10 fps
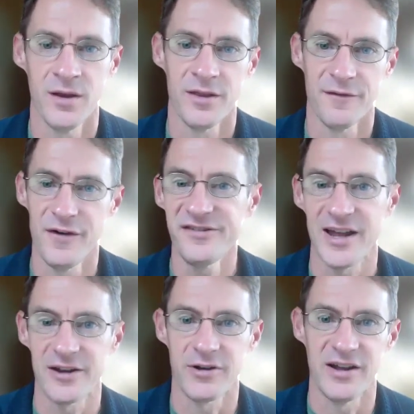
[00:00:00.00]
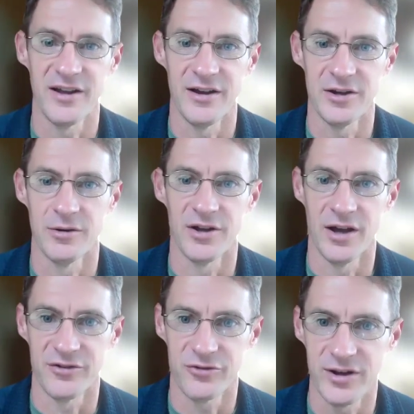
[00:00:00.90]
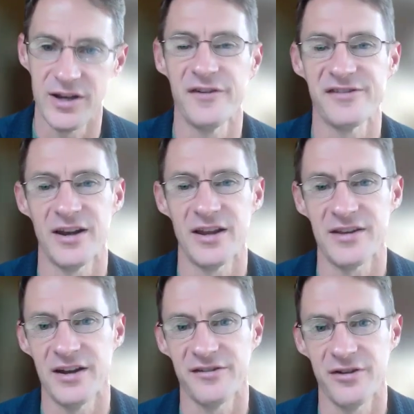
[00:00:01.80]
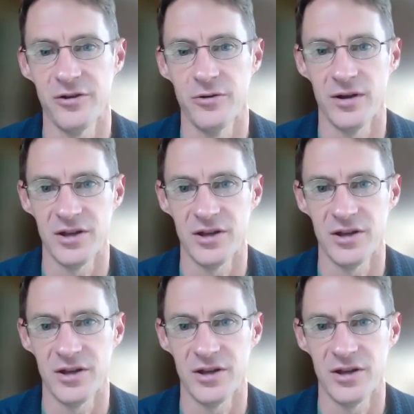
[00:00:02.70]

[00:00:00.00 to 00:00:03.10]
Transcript: The first category are trainee facilitators who